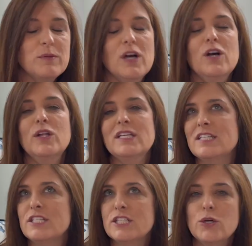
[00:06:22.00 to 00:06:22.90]
Oh, this
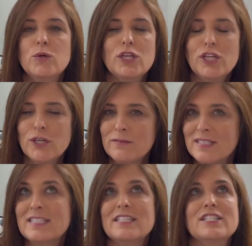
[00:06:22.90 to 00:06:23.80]
is so cute.
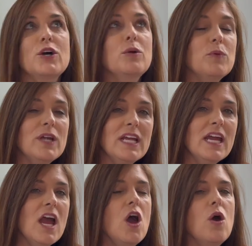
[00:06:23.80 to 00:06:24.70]
This is so pretty.
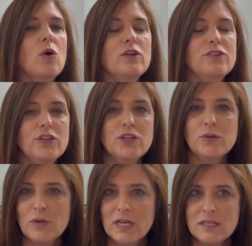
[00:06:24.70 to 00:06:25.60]
Or do you
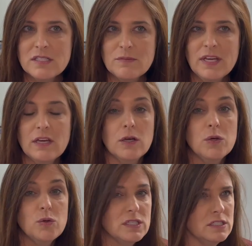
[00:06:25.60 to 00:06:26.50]
want it to be,
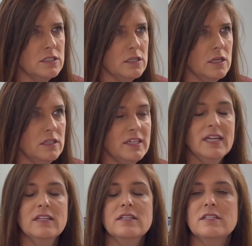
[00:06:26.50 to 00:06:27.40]
oh, this is ugly
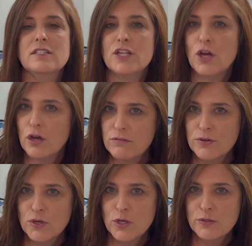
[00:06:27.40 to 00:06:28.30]
and this is an
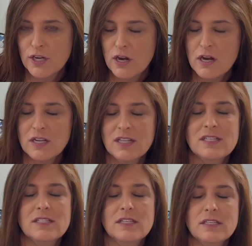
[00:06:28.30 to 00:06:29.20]
overgrown yard and
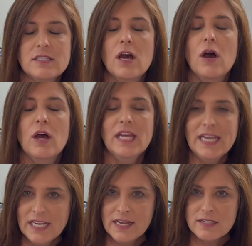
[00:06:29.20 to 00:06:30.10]
this is
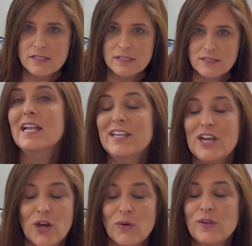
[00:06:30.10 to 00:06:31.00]
hideous?
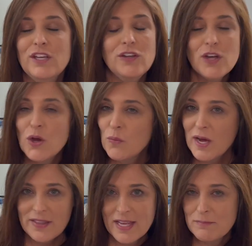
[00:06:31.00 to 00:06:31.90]
No, you don't
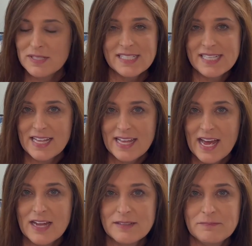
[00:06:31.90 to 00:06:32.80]
want them to say that.